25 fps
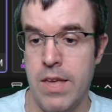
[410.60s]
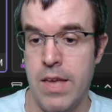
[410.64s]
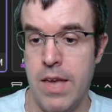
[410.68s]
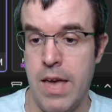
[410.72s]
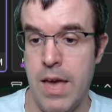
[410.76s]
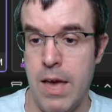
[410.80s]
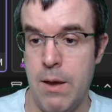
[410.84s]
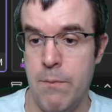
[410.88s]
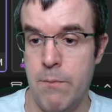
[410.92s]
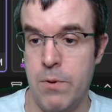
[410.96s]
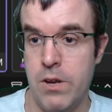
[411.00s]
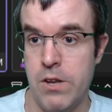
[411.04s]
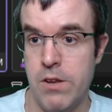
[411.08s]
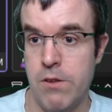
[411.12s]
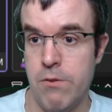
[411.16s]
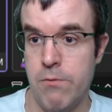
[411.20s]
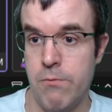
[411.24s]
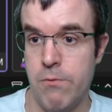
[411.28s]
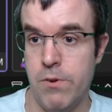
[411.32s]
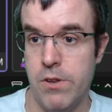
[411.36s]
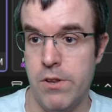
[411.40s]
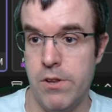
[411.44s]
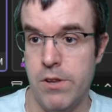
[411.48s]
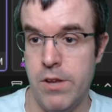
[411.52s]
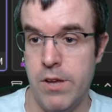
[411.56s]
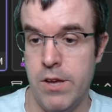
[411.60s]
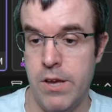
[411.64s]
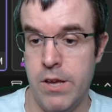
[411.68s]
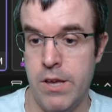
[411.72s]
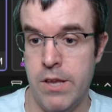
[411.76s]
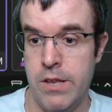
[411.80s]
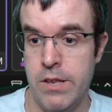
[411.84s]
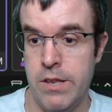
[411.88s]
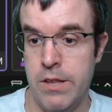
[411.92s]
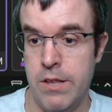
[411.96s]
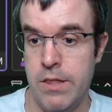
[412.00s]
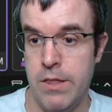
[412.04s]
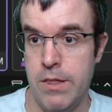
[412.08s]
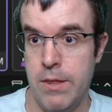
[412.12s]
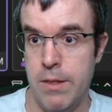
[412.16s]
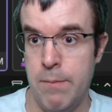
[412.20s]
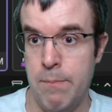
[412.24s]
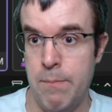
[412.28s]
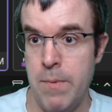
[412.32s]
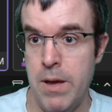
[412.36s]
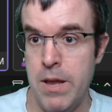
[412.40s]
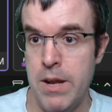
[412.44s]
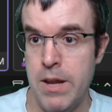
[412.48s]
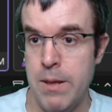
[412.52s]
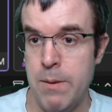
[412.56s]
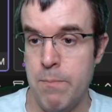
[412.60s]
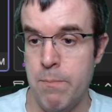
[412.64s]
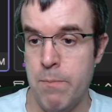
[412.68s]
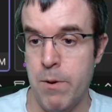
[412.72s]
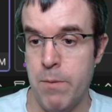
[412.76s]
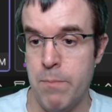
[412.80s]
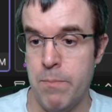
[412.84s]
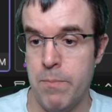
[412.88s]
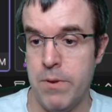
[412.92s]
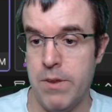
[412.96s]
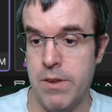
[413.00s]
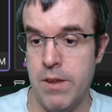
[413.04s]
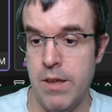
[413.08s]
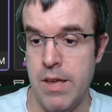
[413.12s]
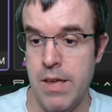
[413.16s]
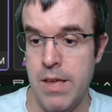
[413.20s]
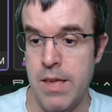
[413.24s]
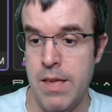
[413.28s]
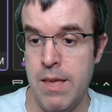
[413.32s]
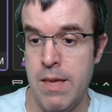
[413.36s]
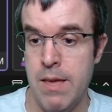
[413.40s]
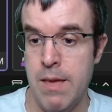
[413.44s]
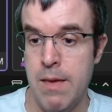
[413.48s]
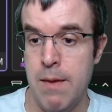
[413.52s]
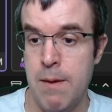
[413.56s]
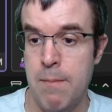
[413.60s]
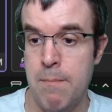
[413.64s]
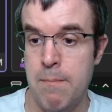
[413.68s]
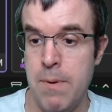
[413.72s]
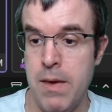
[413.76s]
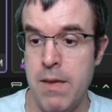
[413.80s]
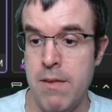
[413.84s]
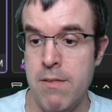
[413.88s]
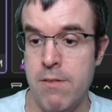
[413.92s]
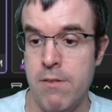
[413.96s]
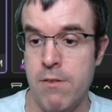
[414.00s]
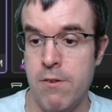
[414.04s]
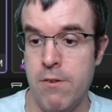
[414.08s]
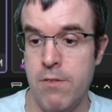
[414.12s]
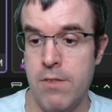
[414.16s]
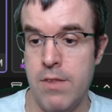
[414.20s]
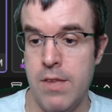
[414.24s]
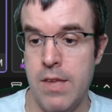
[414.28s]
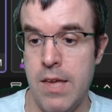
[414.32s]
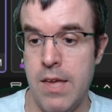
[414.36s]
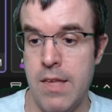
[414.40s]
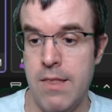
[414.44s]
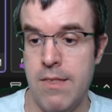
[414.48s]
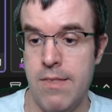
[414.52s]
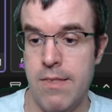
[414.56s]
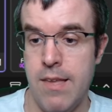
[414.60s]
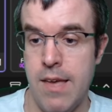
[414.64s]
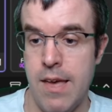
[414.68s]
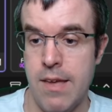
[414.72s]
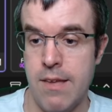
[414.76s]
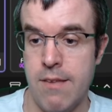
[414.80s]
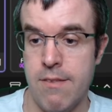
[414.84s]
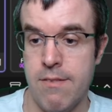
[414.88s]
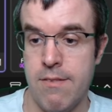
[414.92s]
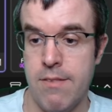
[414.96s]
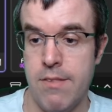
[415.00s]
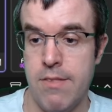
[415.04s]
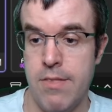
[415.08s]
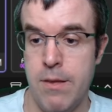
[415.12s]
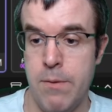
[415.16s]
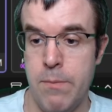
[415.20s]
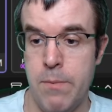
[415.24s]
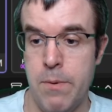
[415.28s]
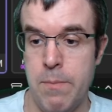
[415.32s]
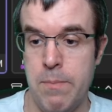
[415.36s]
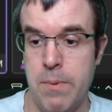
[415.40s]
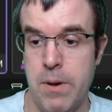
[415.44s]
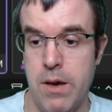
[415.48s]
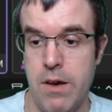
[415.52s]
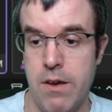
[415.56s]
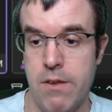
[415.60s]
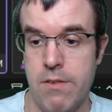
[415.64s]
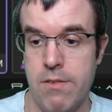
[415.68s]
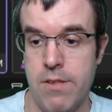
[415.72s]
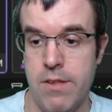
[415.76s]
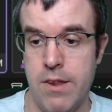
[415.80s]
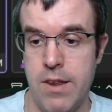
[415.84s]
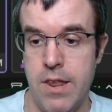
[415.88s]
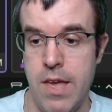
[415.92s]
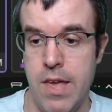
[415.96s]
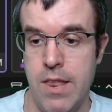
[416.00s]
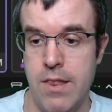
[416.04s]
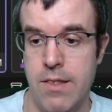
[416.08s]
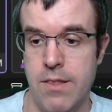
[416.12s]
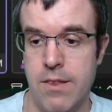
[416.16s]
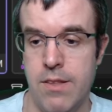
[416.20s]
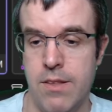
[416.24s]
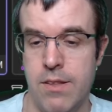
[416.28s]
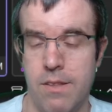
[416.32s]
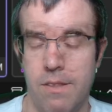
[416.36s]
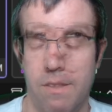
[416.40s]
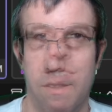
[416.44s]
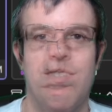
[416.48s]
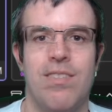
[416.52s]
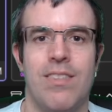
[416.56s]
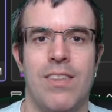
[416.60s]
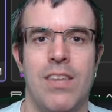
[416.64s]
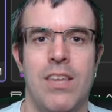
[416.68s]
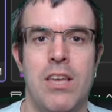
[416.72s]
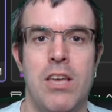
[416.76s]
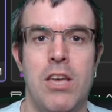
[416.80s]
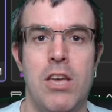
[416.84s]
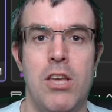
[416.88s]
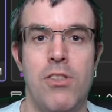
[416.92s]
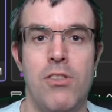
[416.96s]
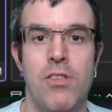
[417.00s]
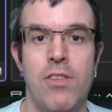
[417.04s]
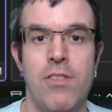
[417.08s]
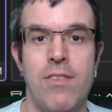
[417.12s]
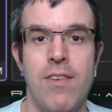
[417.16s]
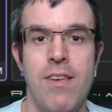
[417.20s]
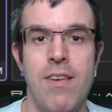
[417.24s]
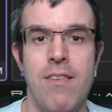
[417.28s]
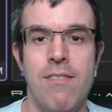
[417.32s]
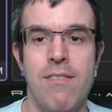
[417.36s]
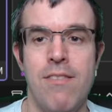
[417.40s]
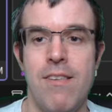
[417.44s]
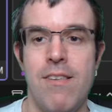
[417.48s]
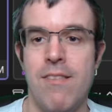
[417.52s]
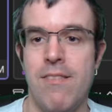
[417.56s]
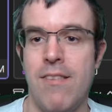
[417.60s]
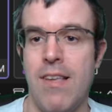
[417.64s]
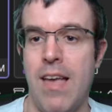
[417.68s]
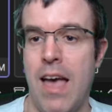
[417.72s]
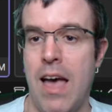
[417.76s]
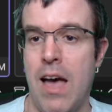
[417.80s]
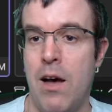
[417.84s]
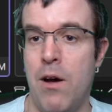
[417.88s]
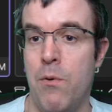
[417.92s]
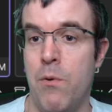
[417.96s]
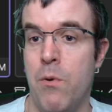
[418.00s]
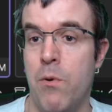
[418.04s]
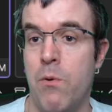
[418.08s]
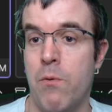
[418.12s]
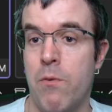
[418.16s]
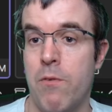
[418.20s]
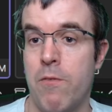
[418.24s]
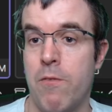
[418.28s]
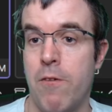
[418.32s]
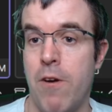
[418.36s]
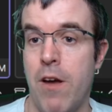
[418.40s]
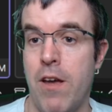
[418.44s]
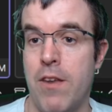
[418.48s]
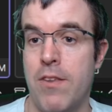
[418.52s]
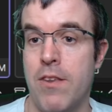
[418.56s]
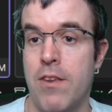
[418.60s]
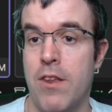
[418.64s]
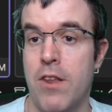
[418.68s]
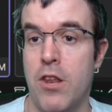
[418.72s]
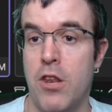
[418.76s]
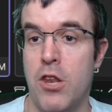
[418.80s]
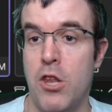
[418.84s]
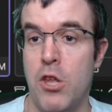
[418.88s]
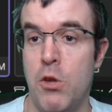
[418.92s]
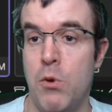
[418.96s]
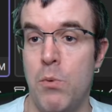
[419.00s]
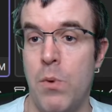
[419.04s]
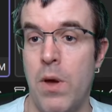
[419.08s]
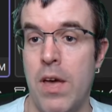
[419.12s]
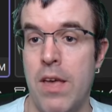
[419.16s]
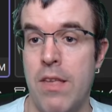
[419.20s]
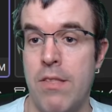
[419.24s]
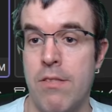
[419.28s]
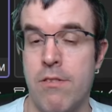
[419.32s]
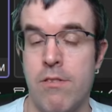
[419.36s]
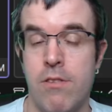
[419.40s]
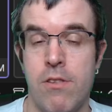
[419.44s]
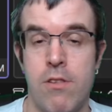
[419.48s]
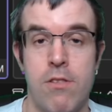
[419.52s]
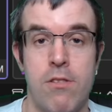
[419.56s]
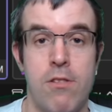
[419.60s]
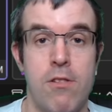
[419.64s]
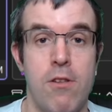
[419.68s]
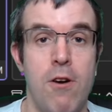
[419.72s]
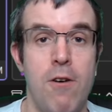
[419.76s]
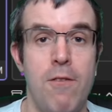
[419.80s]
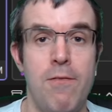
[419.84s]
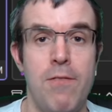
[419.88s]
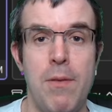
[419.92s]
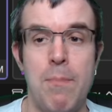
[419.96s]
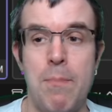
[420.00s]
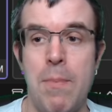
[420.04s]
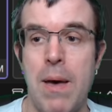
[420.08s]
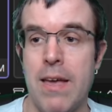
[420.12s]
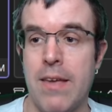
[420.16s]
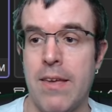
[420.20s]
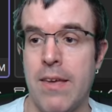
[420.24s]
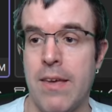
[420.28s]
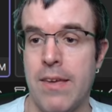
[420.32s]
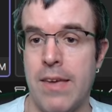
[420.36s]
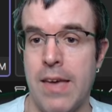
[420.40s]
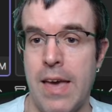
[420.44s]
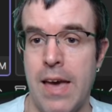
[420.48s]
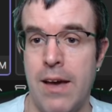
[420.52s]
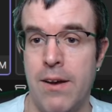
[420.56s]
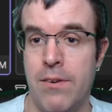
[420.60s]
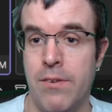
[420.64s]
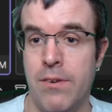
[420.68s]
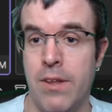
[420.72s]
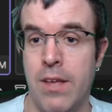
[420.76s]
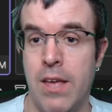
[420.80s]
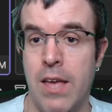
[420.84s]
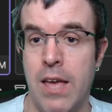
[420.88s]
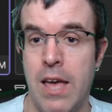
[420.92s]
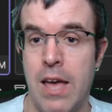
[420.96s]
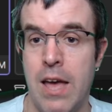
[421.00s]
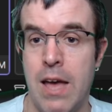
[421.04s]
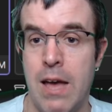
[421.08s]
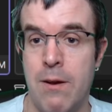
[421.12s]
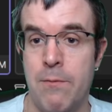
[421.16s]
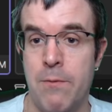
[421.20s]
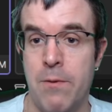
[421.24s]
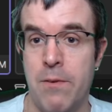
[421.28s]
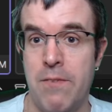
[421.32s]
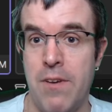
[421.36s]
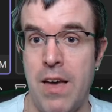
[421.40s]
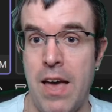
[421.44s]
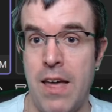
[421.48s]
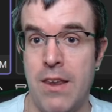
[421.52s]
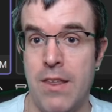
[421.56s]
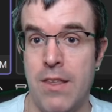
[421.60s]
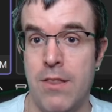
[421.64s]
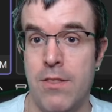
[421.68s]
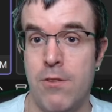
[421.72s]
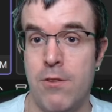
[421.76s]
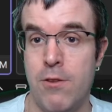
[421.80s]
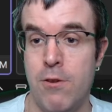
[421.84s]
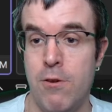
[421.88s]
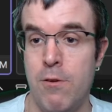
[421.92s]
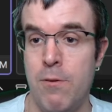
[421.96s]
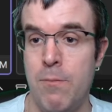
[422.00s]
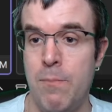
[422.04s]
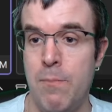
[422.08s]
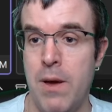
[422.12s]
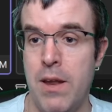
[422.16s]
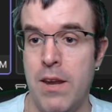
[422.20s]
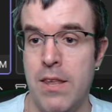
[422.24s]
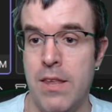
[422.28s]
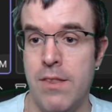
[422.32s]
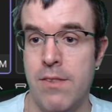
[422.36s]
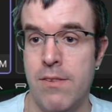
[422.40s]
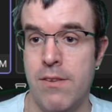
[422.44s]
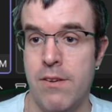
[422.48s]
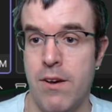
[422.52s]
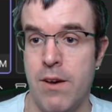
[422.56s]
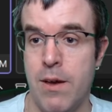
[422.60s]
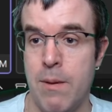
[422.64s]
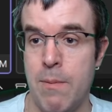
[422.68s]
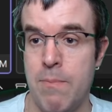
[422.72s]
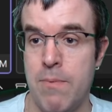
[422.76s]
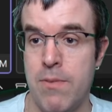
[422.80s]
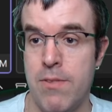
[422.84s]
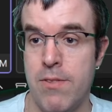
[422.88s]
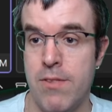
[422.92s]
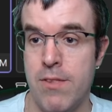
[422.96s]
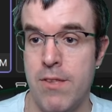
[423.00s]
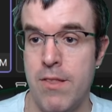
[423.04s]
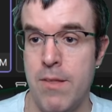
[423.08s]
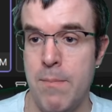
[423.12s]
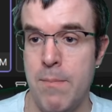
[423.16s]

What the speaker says: and we just return the money property based on the index that we're passing in. To test this out, we've created a new instance of the bank account and we've added 2 money types to the